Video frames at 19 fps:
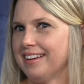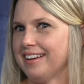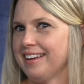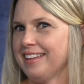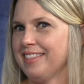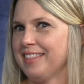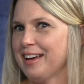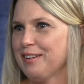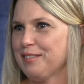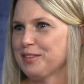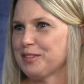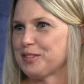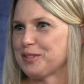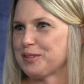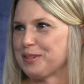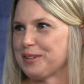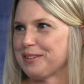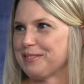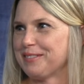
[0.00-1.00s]
and that so was
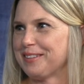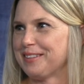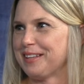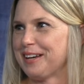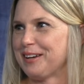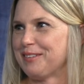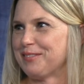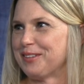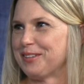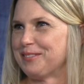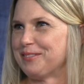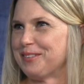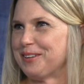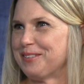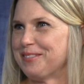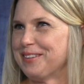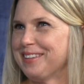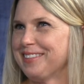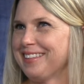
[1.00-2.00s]
sort all, of a light bulb
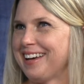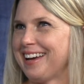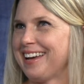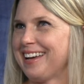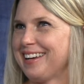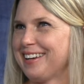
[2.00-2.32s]
moment. All you like, have